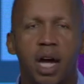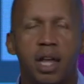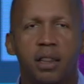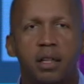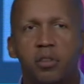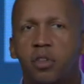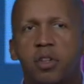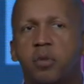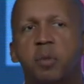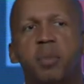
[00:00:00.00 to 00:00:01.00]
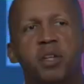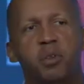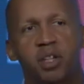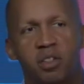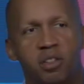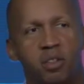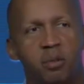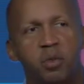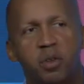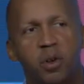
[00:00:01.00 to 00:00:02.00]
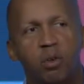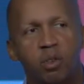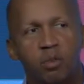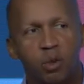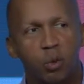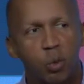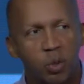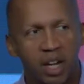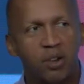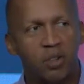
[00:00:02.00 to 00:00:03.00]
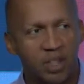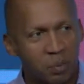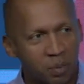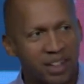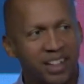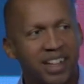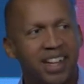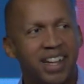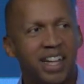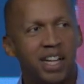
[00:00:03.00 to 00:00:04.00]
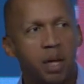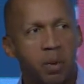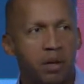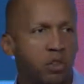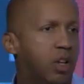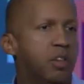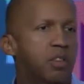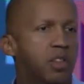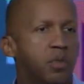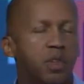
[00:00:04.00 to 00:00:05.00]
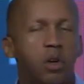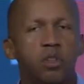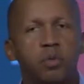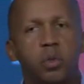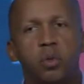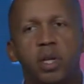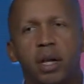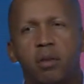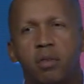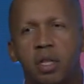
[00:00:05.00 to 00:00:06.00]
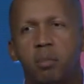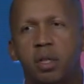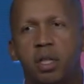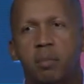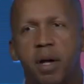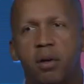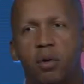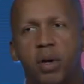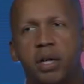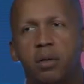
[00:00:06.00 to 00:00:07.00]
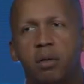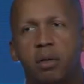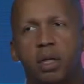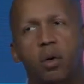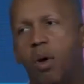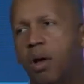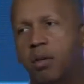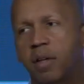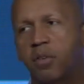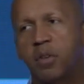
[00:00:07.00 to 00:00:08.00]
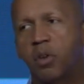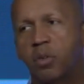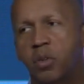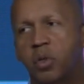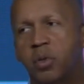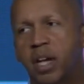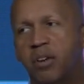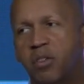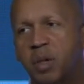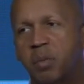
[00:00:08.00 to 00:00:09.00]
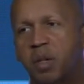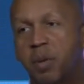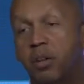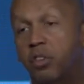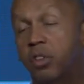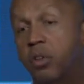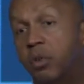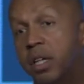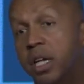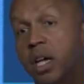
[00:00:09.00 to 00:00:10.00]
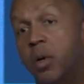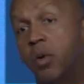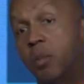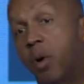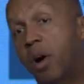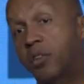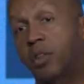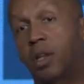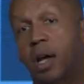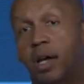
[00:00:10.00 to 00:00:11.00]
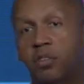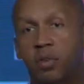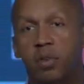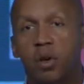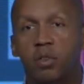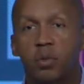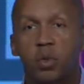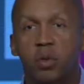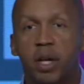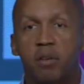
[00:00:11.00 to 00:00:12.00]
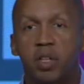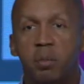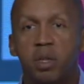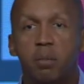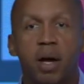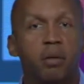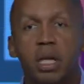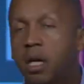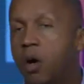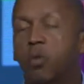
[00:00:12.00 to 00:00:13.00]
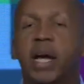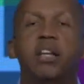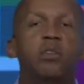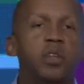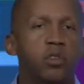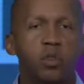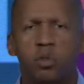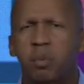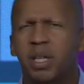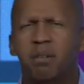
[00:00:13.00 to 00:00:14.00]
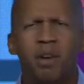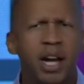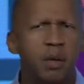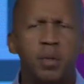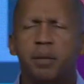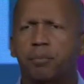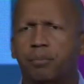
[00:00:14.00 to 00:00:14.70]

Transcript: I think there's a different metric system for those of you who care deeply about justice, for those of you who care deeply about greater equality, for those of you who care deeply about children who are marginalized, for those of you who care deeply about a range of issues, from the environment